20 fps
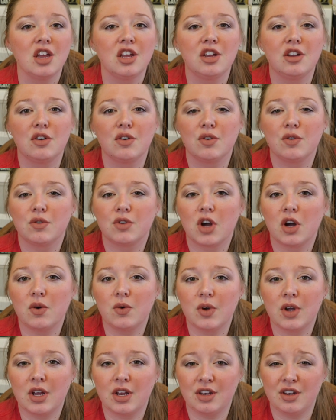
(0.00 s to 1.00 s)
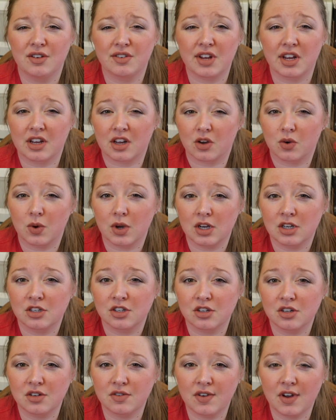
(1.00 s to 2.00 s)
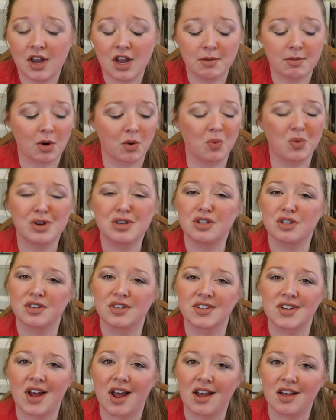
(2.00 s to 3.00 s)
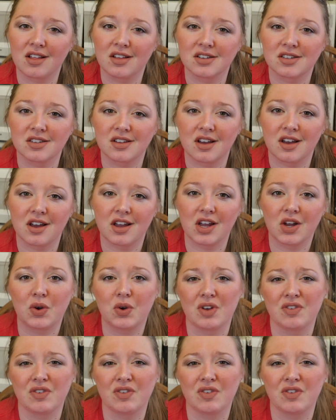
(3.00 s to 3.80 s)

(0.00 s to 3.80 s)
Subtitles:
You go in, you take a quick survey about what your style is like,